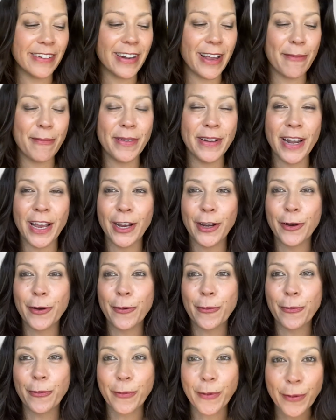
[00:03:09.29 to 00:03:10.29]
I mean, I
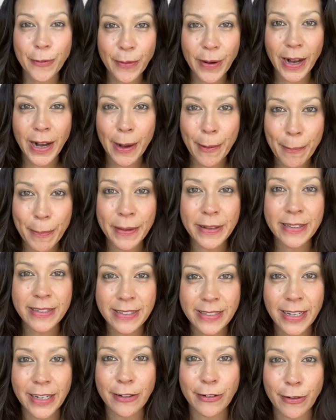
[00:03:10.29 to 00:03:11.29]
grew up in
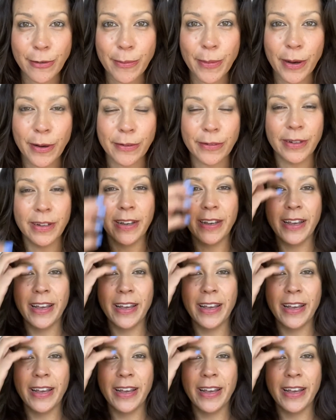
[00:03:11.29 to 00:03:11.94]
San Ramon.